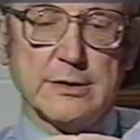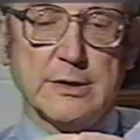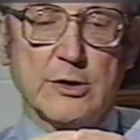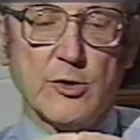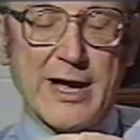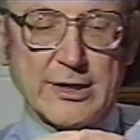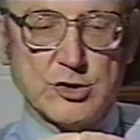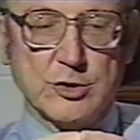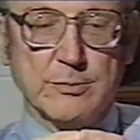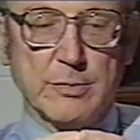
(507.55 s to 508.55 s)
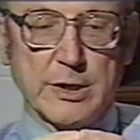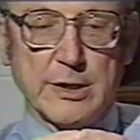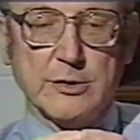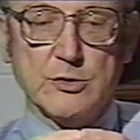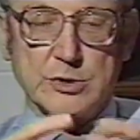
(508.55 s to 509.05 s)
interaction
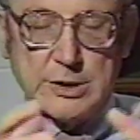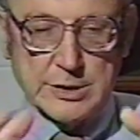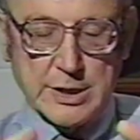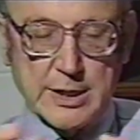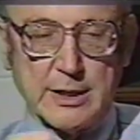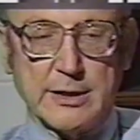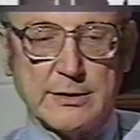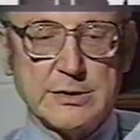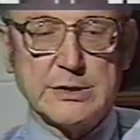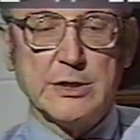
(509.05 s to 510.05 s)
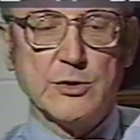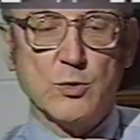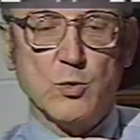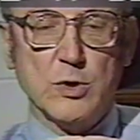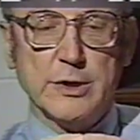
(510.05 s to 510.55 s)
by using a dye like this
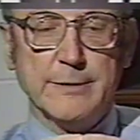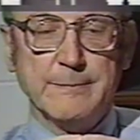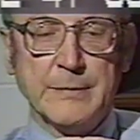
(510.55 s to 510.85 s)
Indo-1,